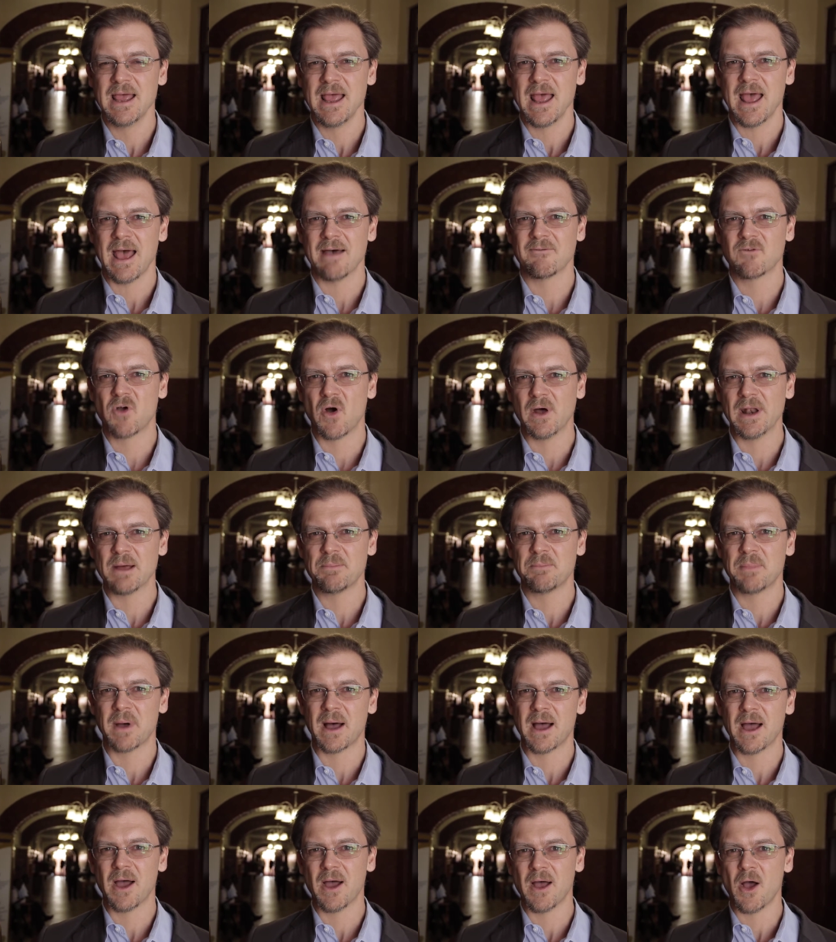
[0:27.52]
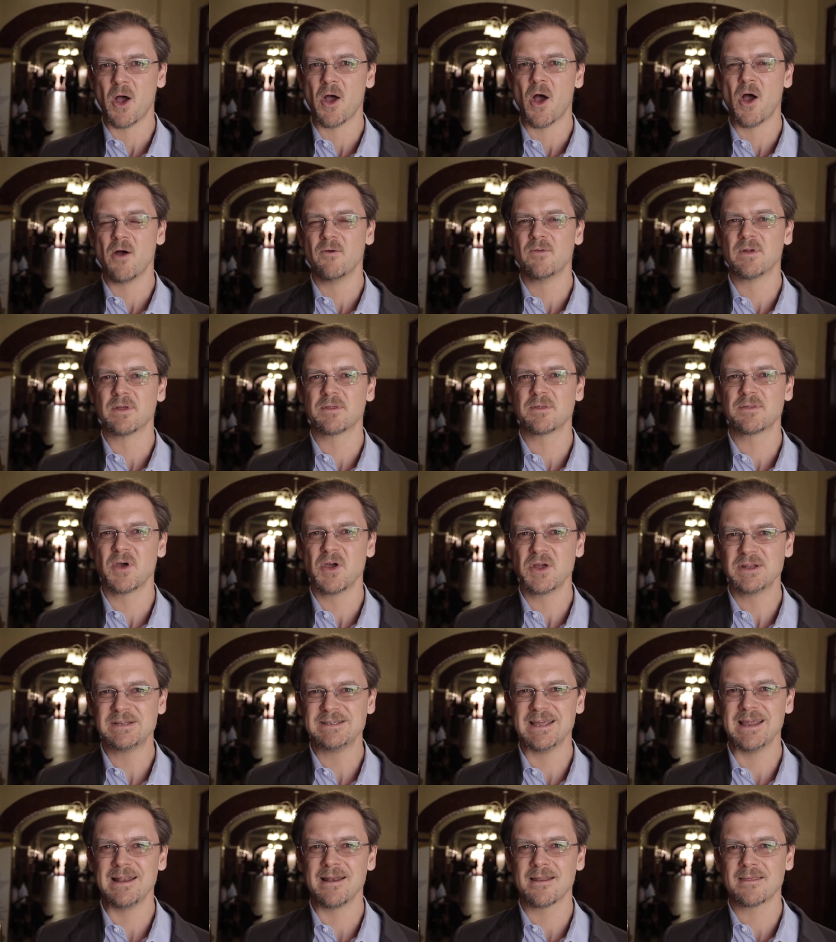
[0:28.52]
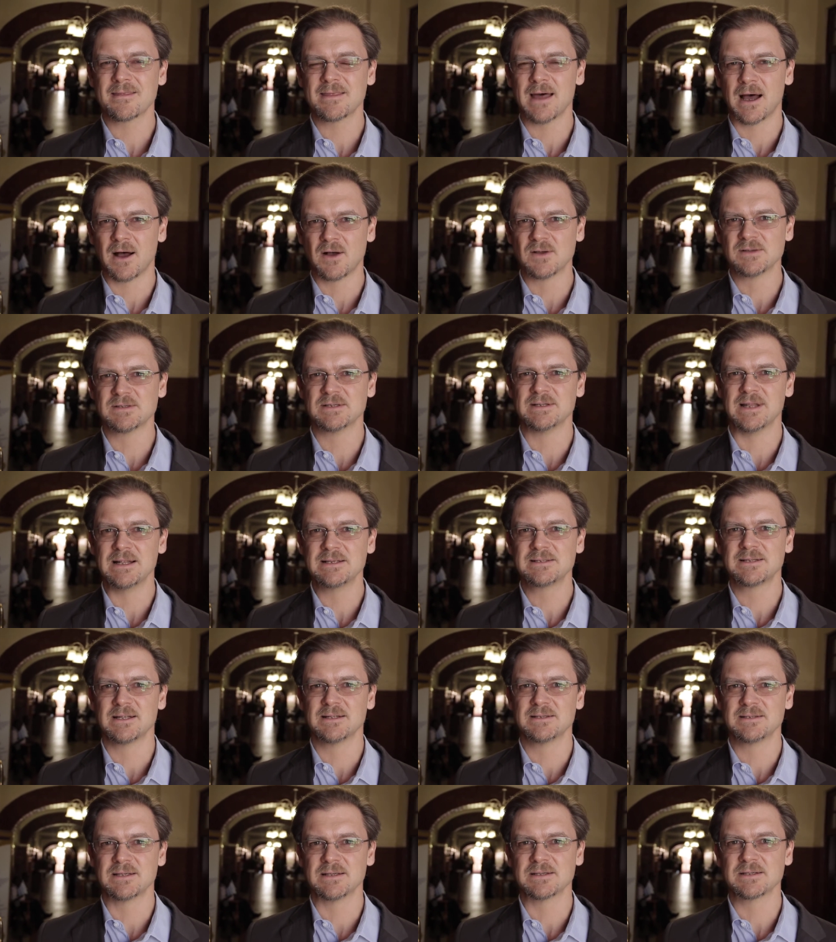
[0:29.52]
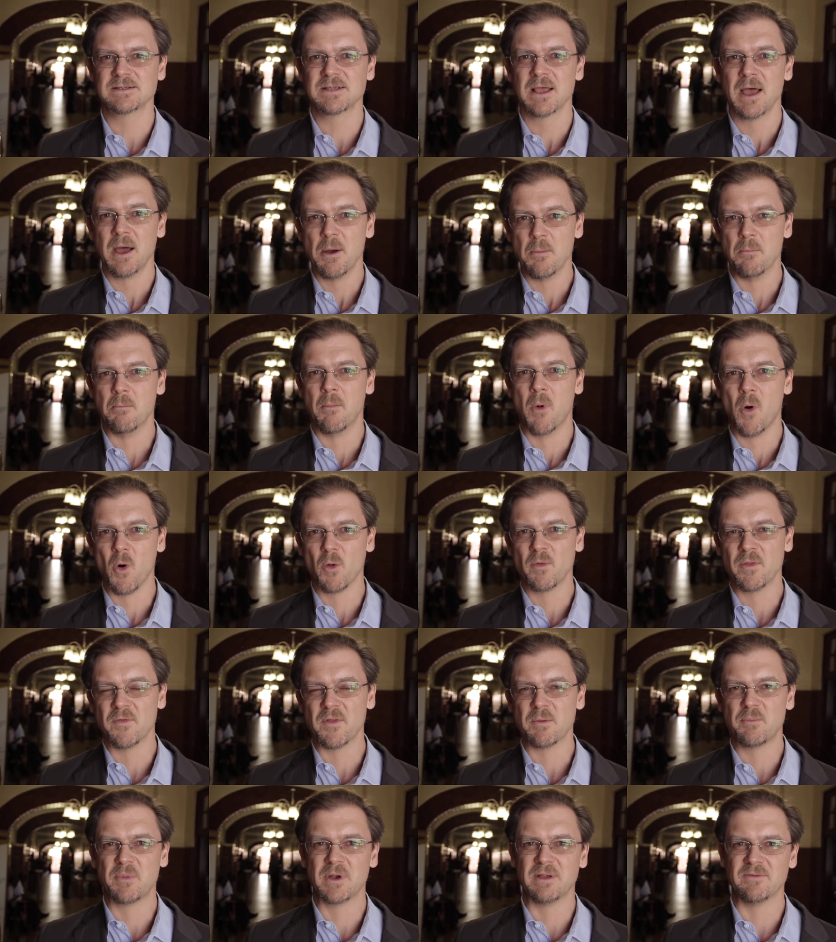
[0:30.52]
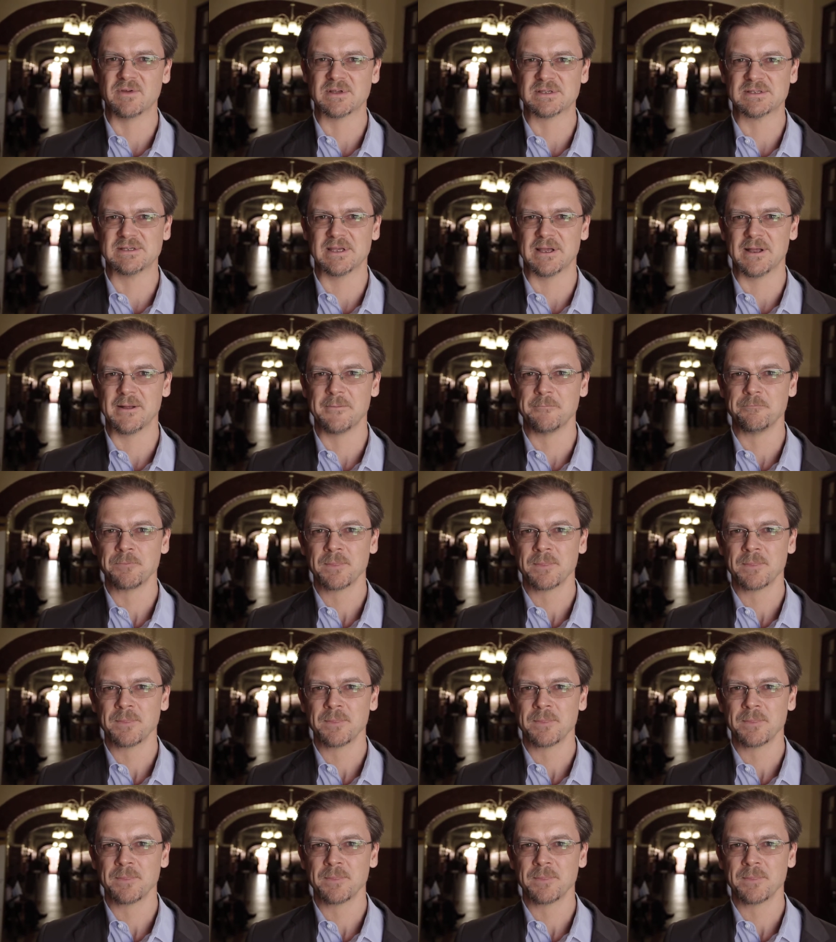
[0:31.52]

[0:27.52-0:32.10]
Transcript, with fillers: have gone up by over 13,000 instances more than the previous year.